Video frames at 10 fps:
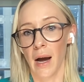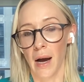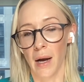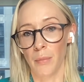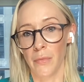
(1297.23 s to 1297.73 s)

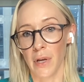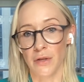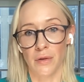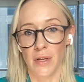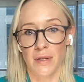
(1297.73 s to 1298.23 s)

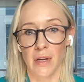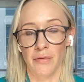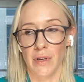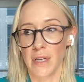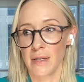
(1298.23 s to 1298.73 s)

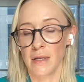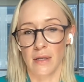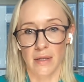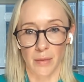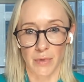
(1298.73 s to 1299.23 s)
If he
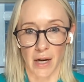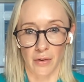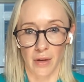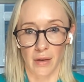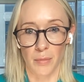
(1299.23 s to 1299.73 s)
doesn't step
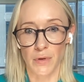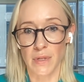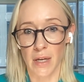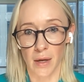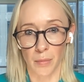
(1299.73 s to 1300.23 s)
down, then the
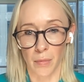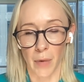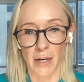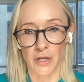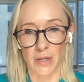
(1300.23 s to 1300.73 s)
museum
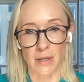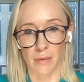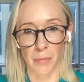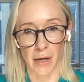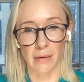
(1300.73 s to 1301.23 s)
might
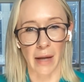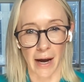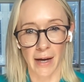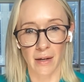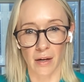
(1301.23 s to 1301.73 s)

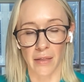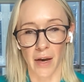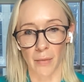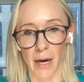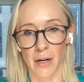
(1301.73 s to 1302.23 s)
lag on
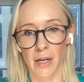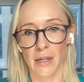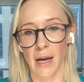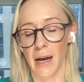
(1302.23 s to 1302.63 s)
that record.